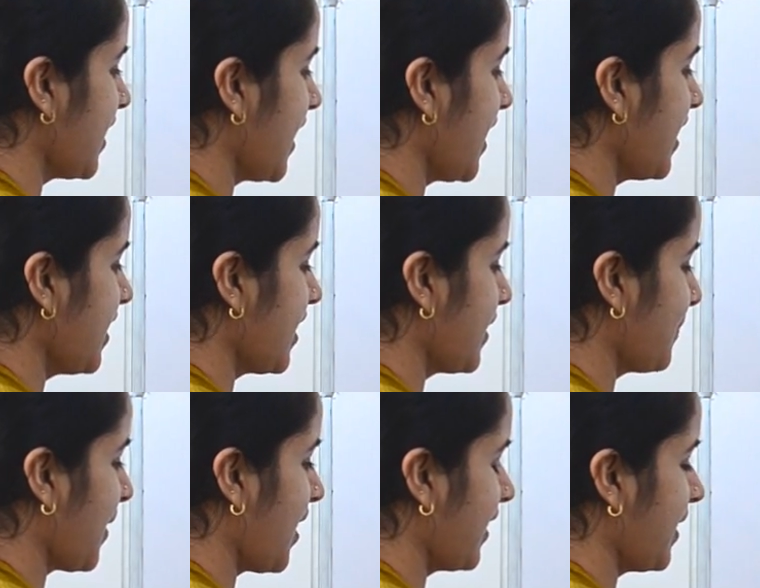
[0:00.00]
A
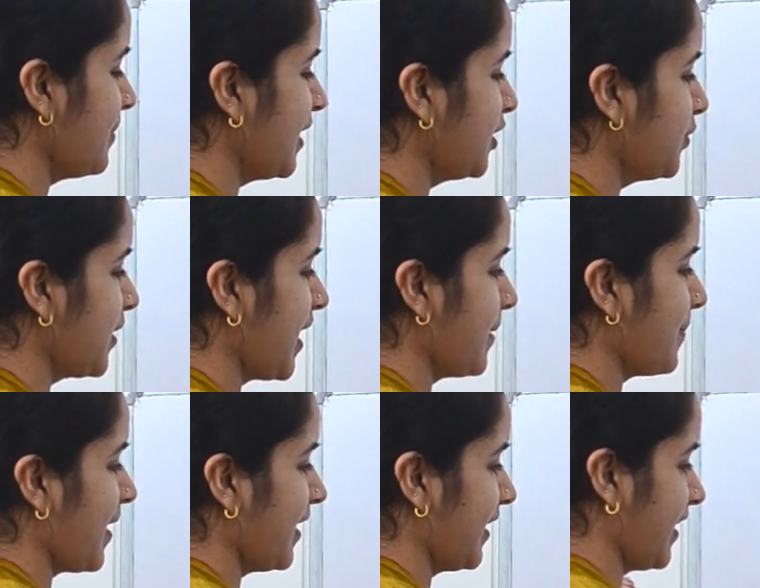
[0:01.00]
par M into A
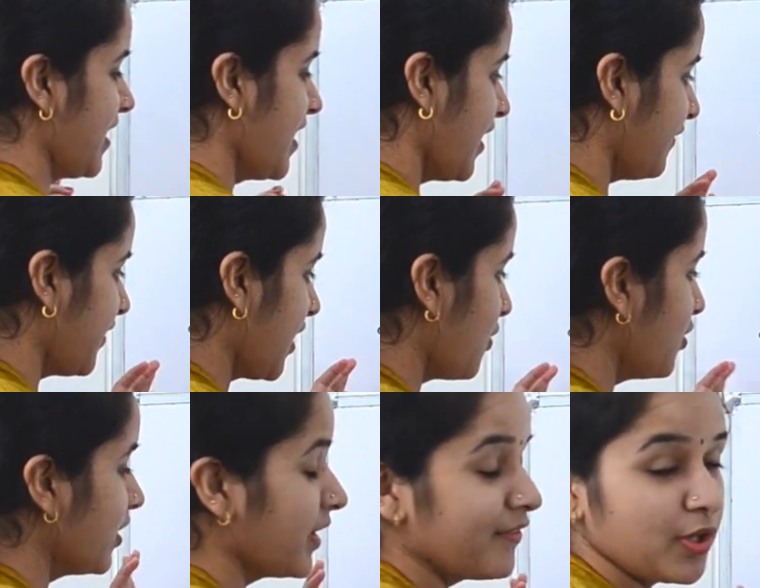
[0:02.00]
par N. If they're going
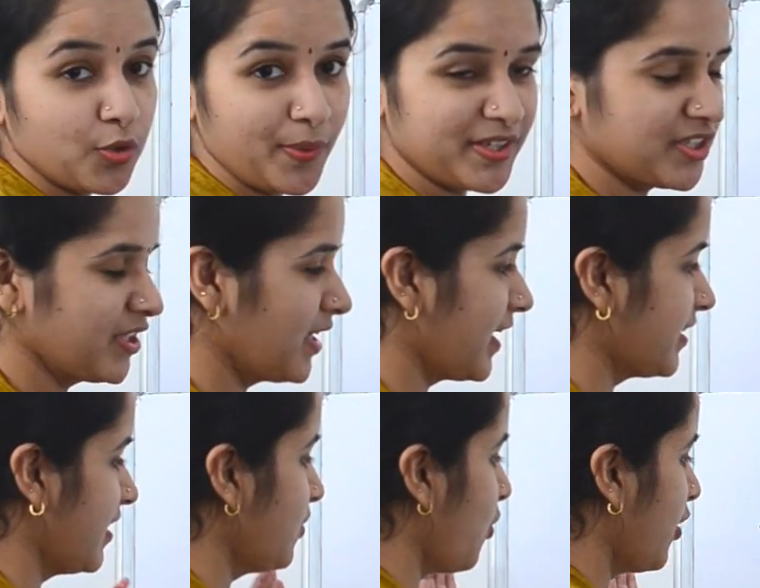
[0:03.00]
to give you a question like
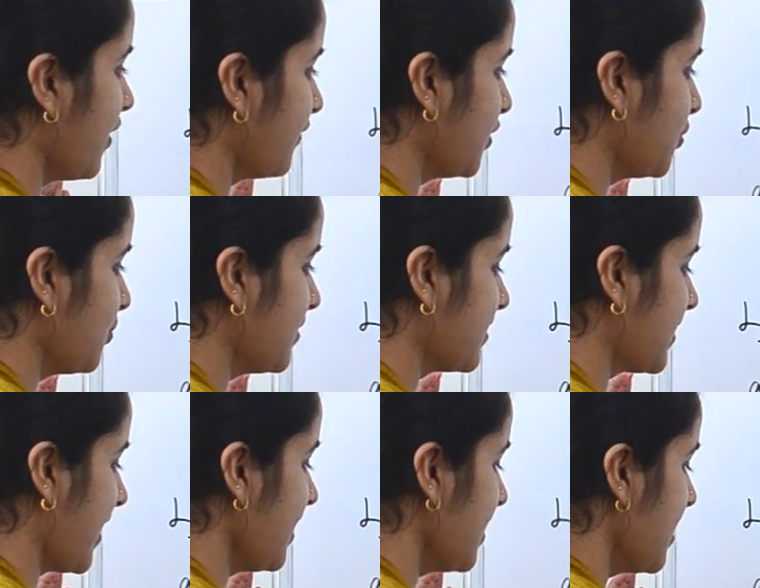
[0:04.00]
that, what you have to do is
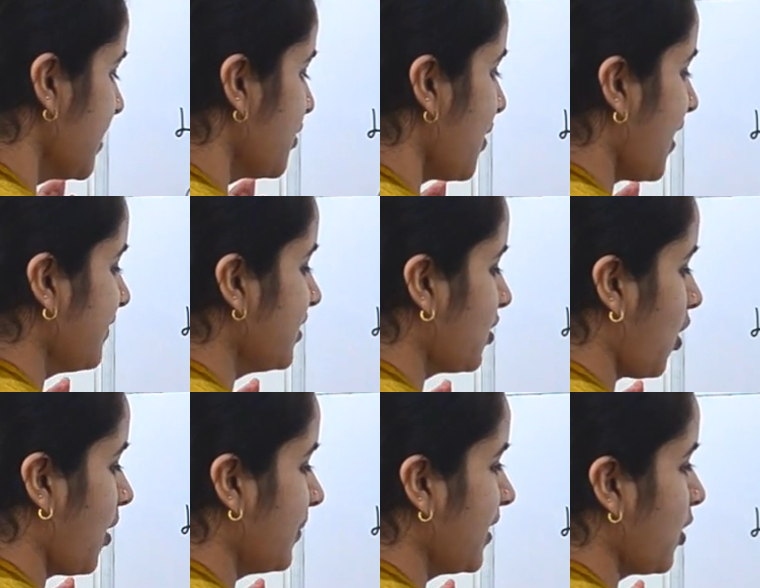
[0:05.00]
that you have the
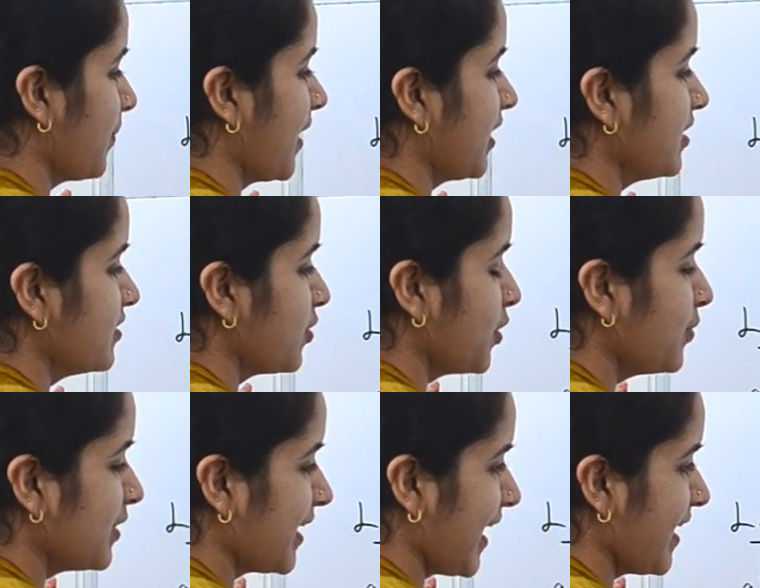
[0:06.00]
common denominator. So you
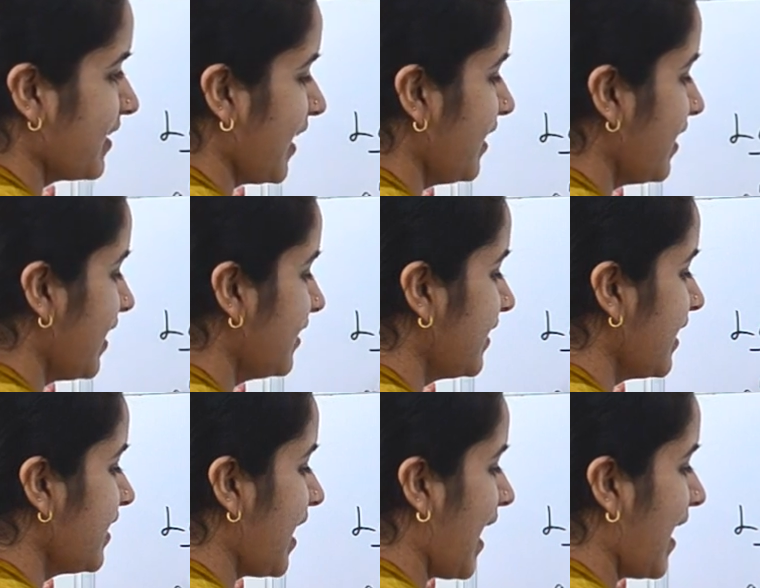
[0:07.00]
will take that and
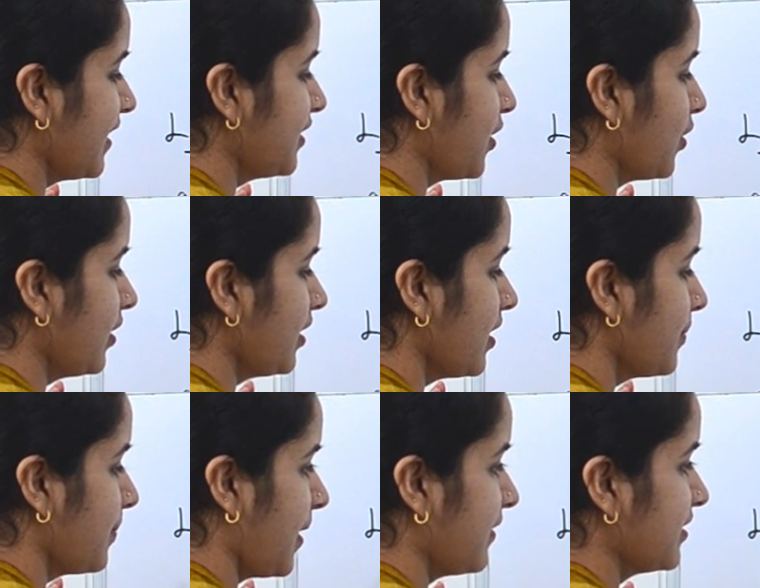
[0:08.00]
then add your
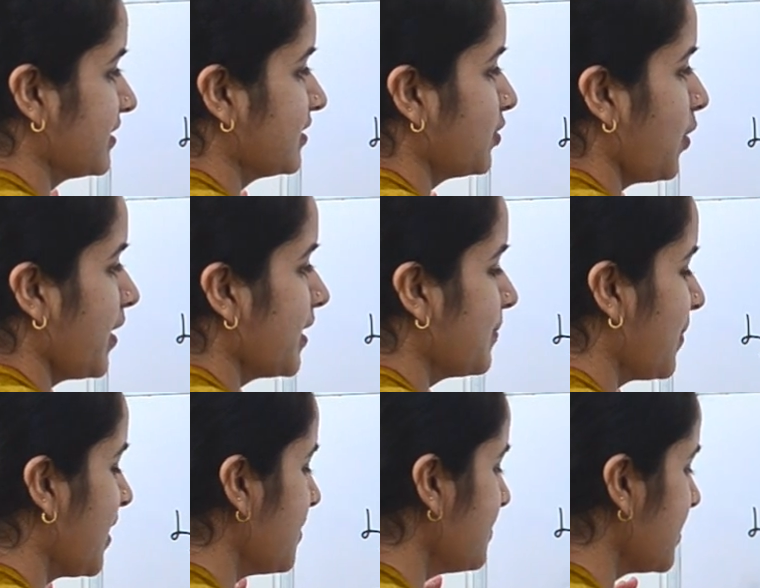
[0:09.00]
powers. So it
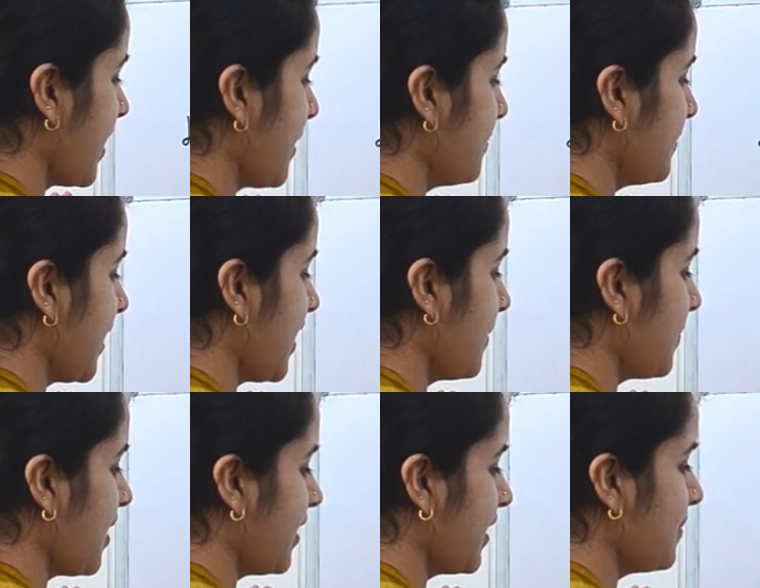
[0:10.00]
becomes M A
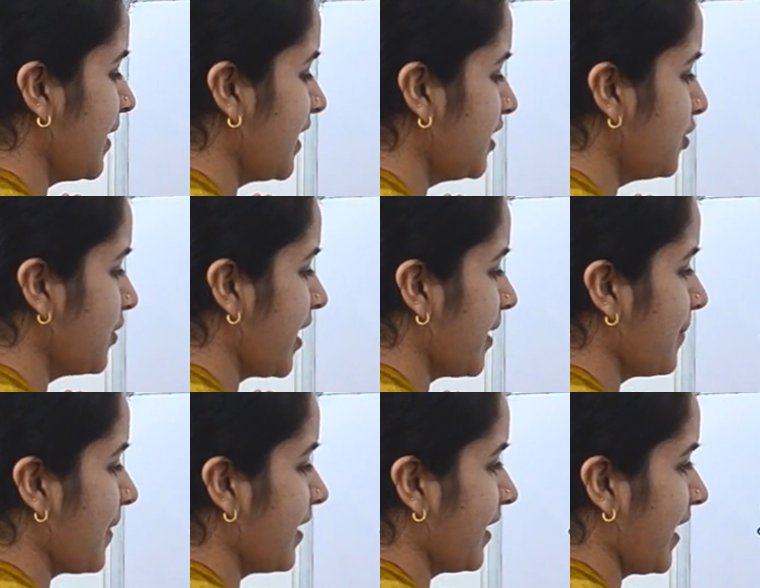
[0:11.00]
par M into A
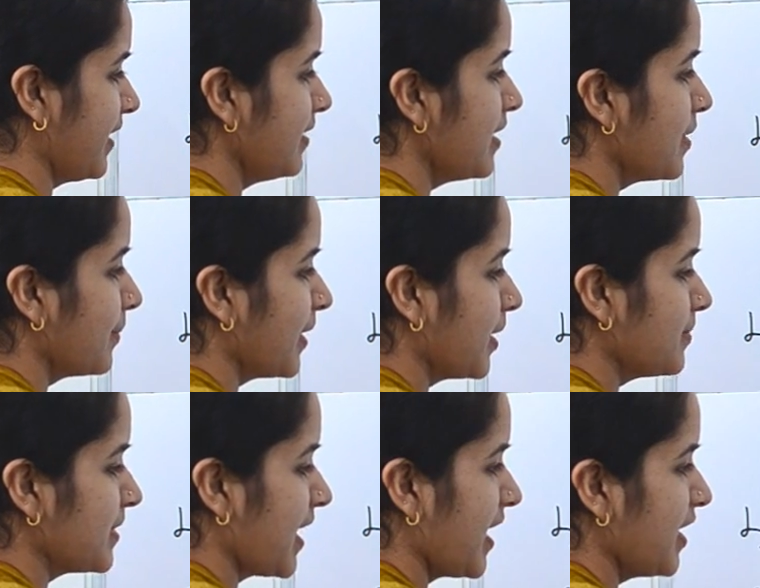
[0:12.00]
par N becomes
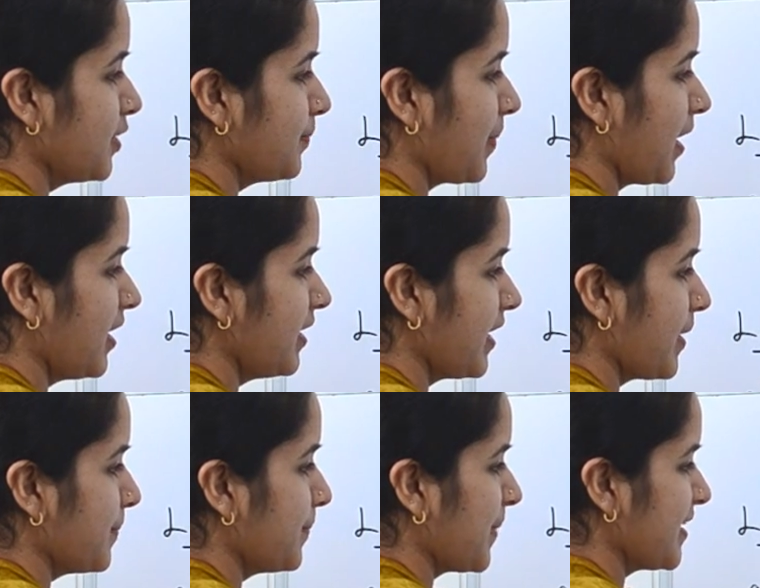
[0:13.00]
A in par
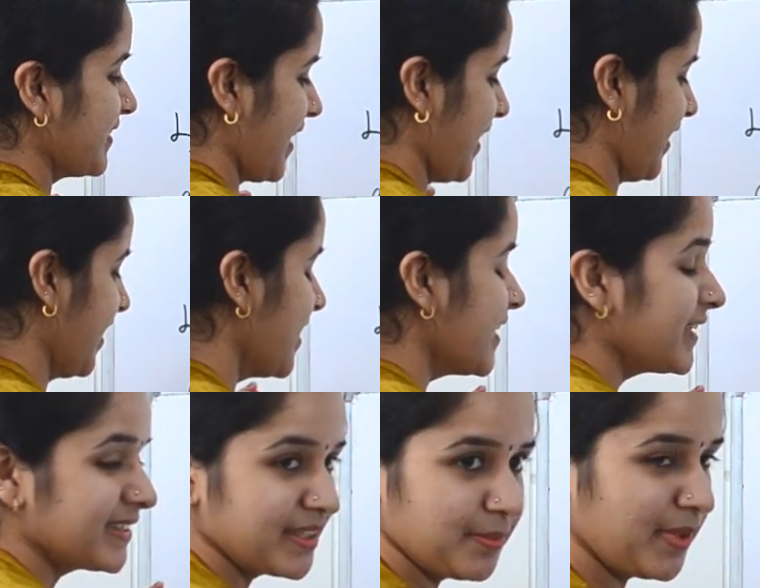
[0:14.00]
M plus N.
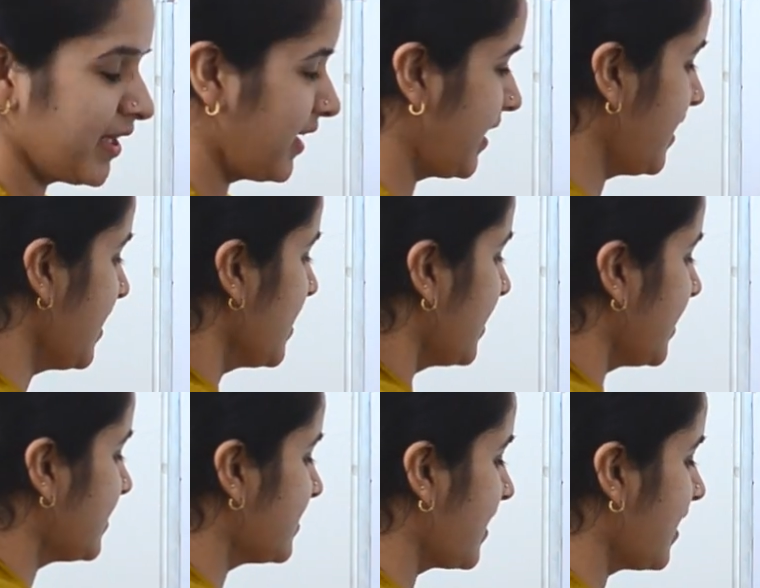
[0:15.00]
Similarly,
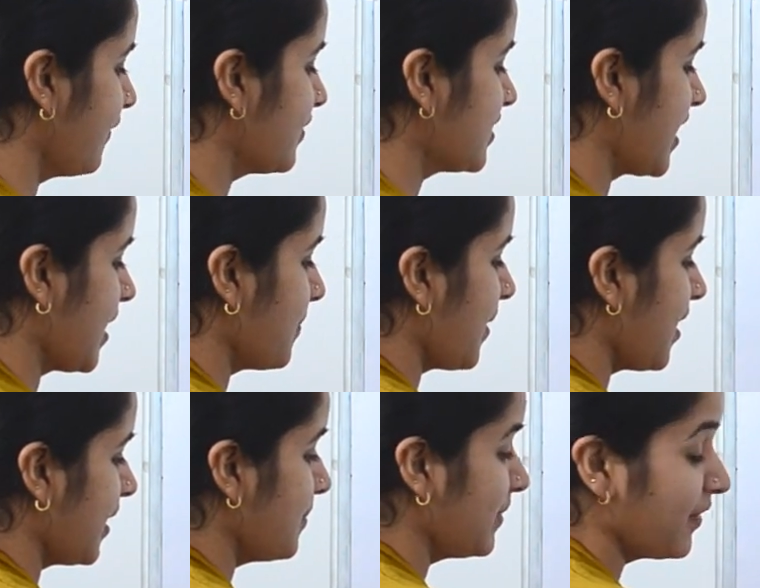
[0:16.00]
let's take if it's A par
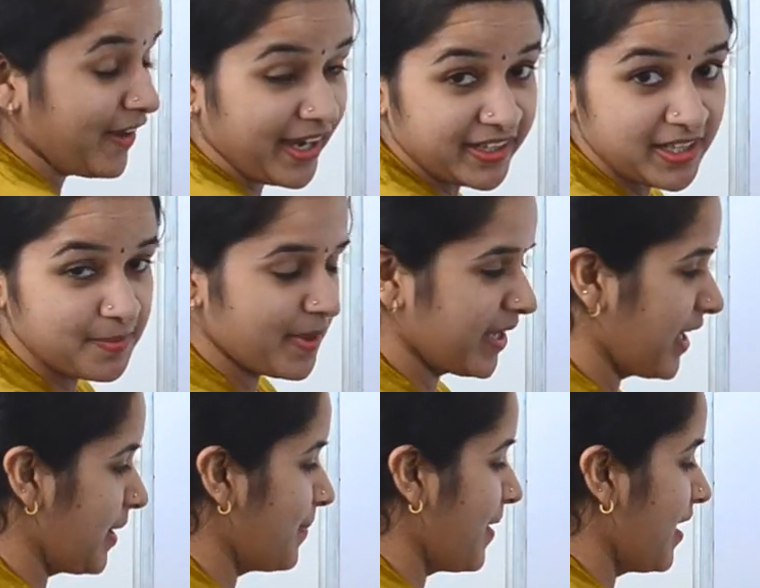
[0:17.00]
M divided by
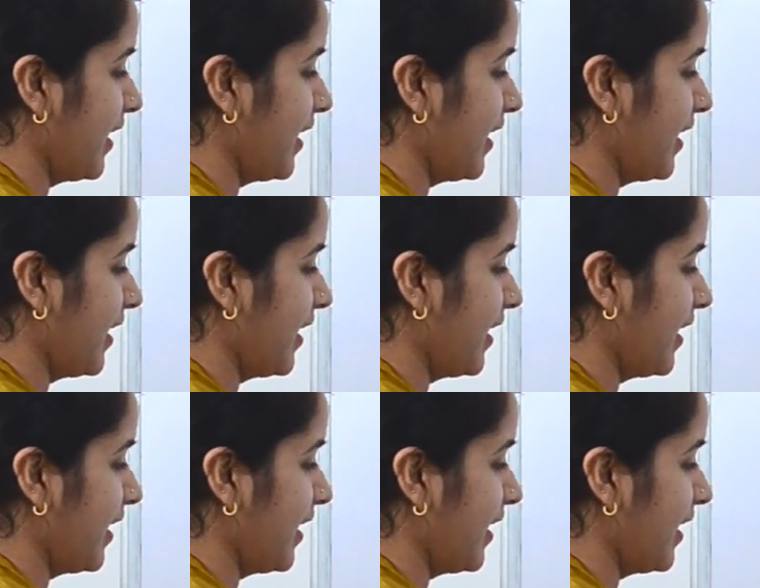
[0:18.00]
A par